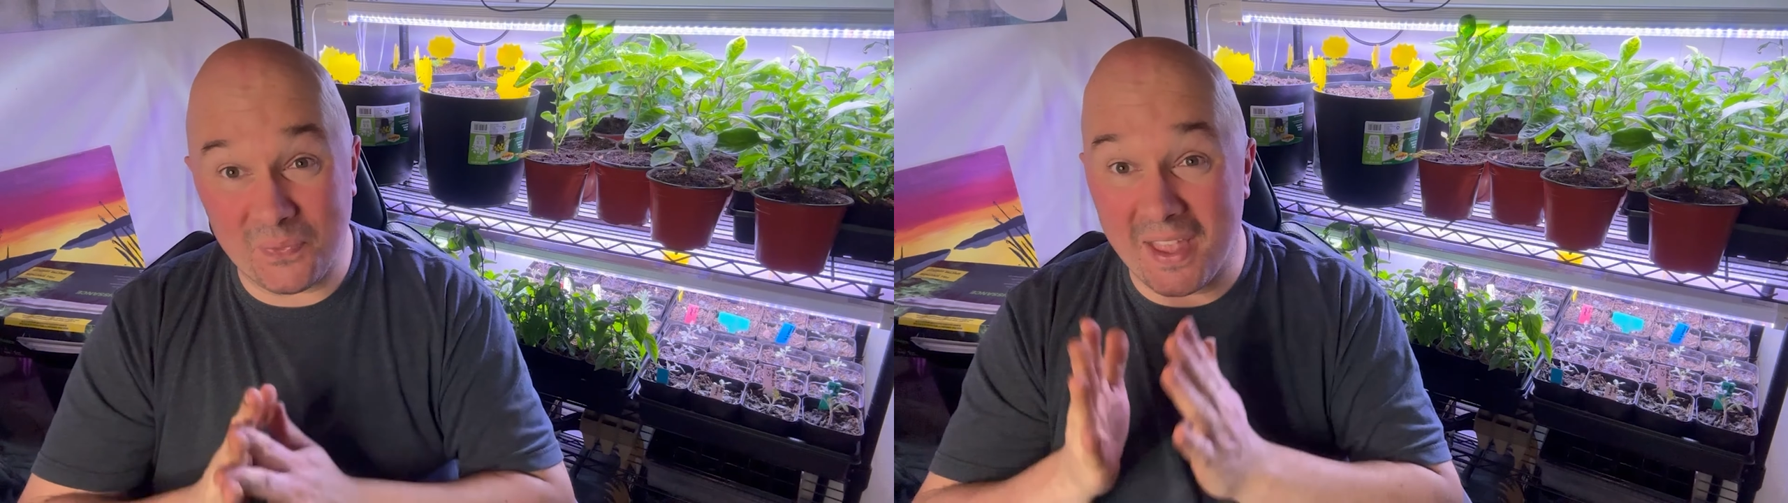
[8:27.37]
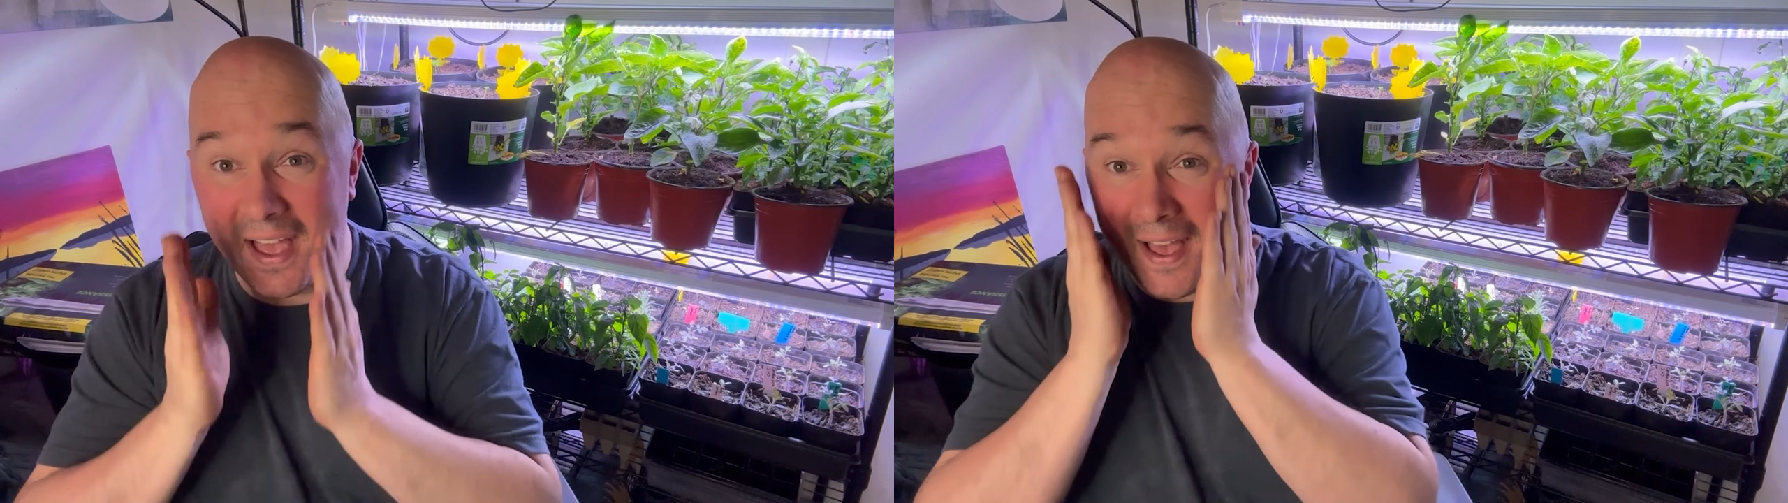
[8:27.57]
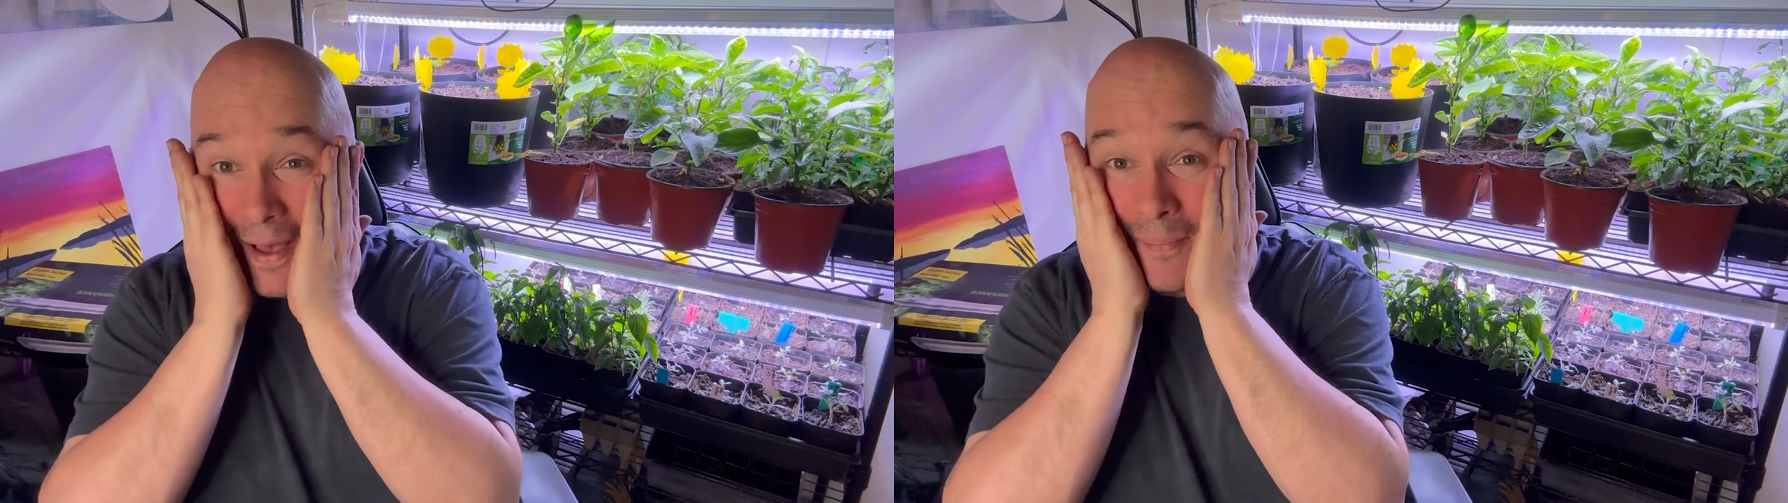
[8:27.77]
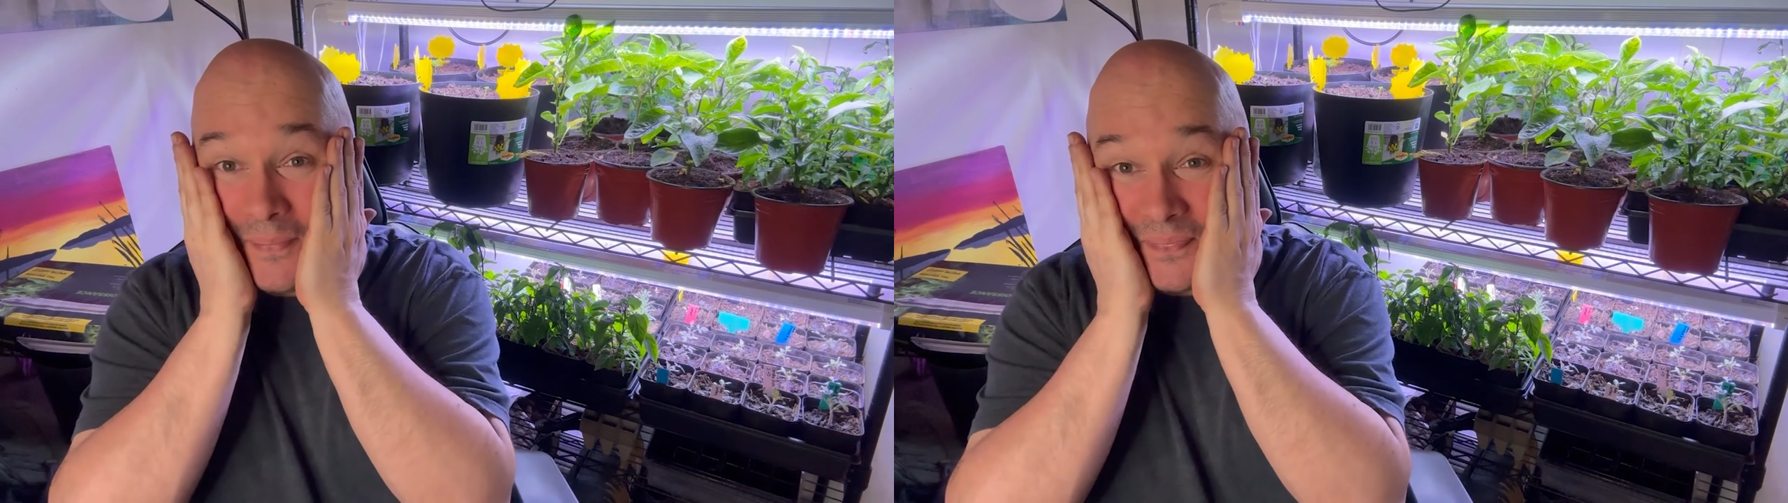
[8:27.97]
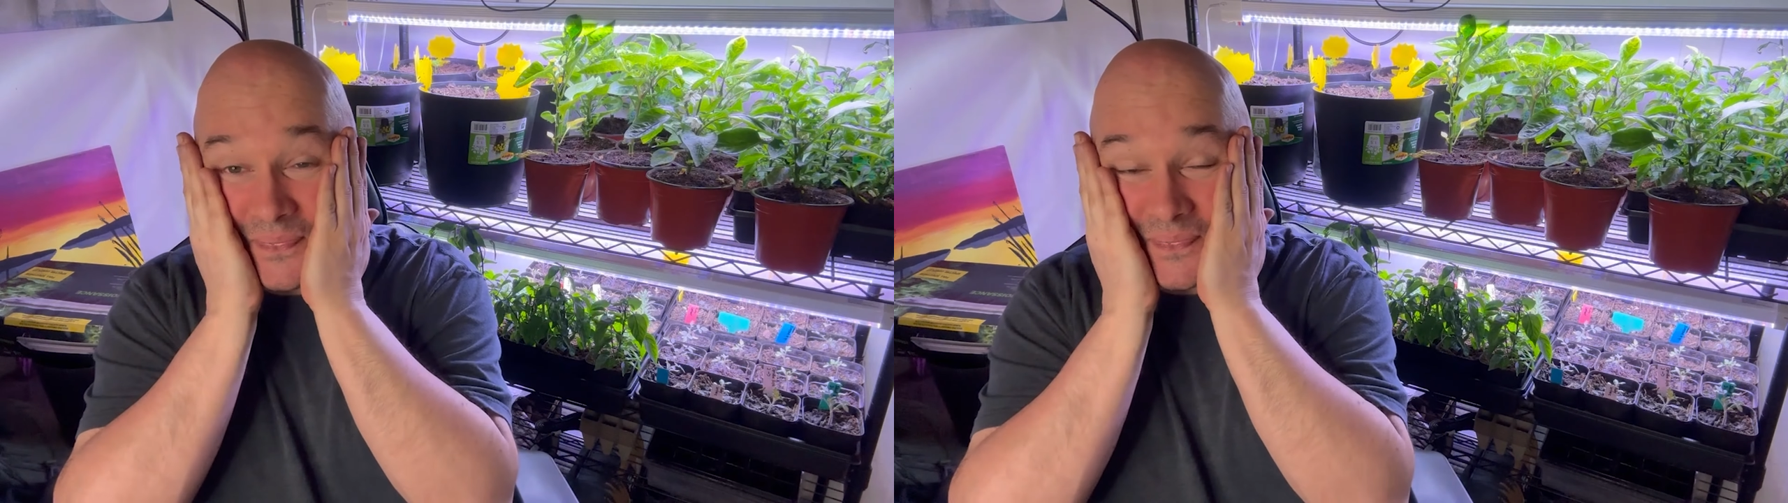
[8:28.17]

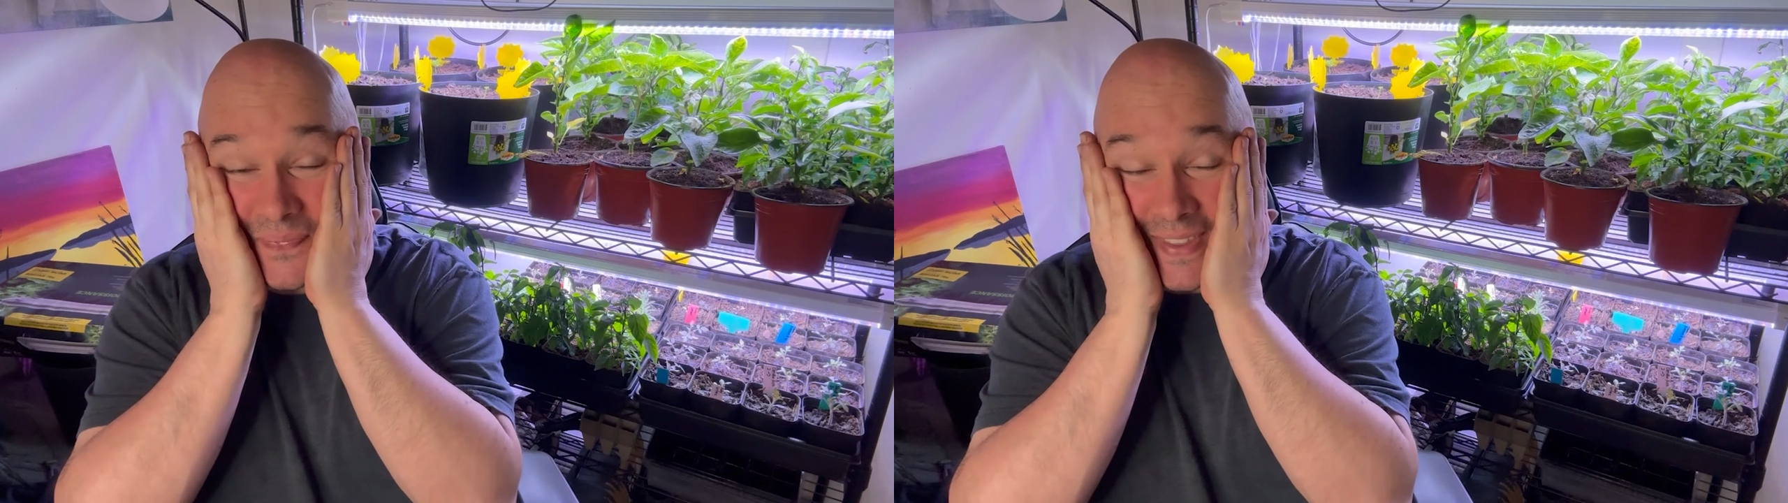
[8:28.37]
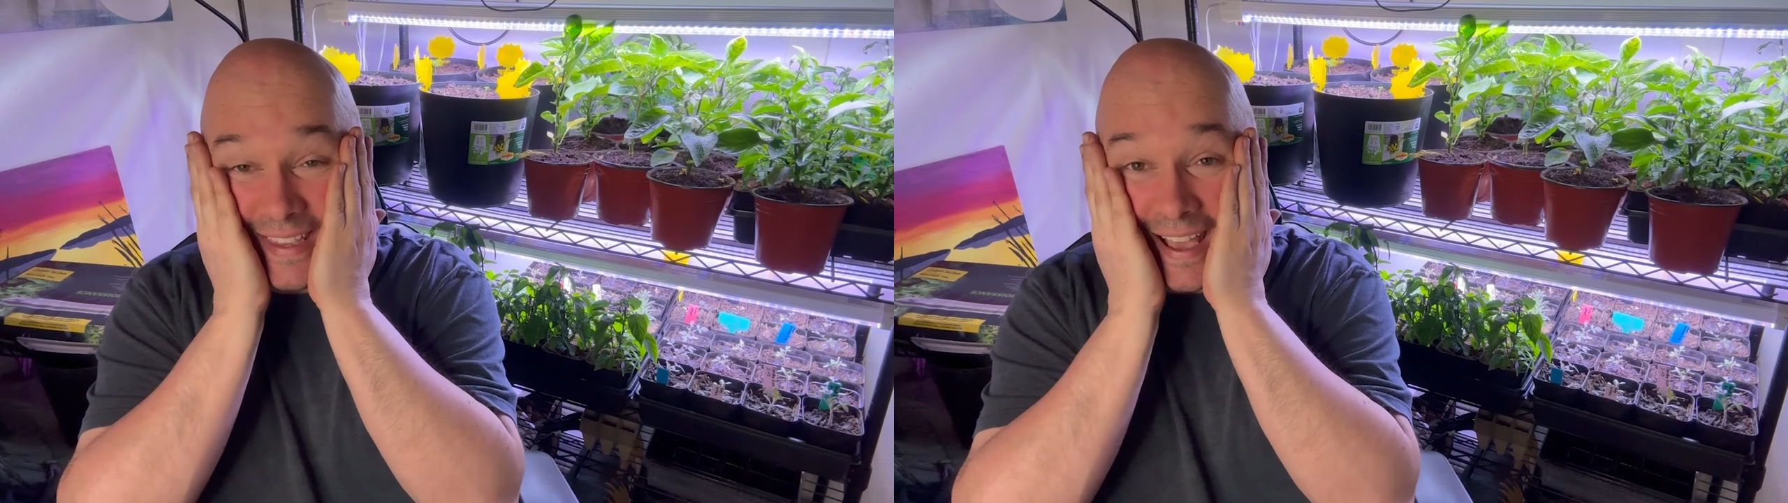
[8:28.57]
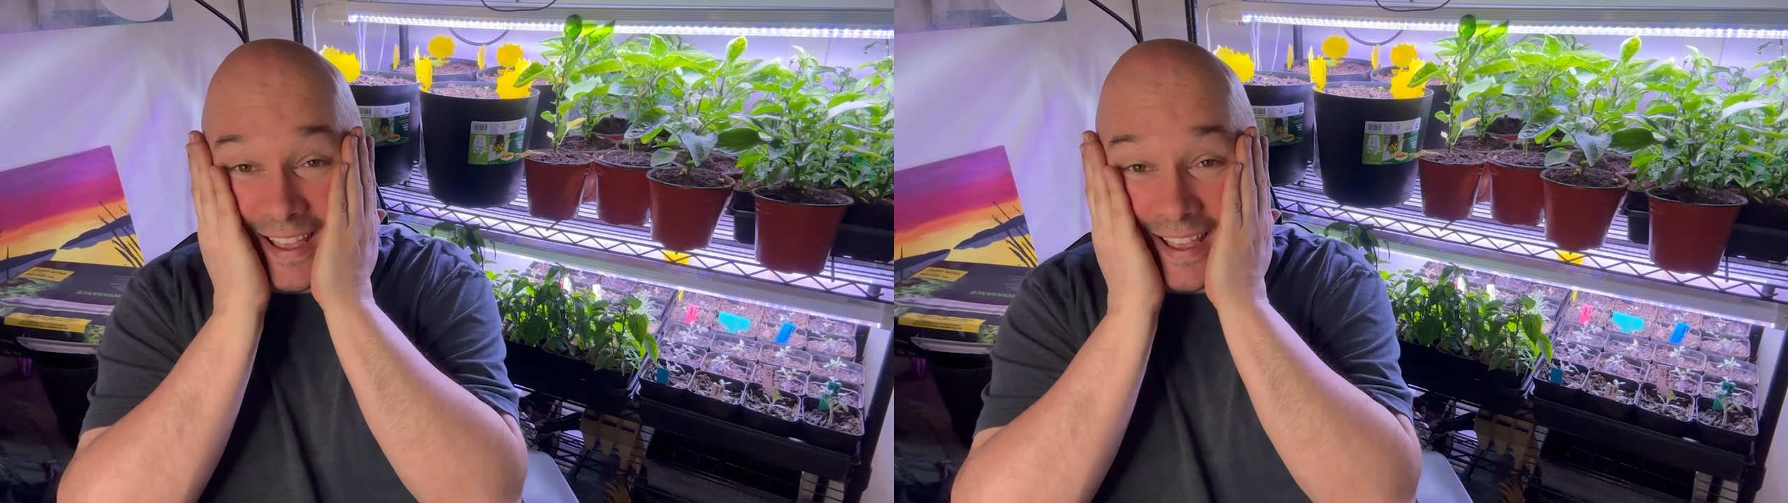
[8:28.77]
Yeah,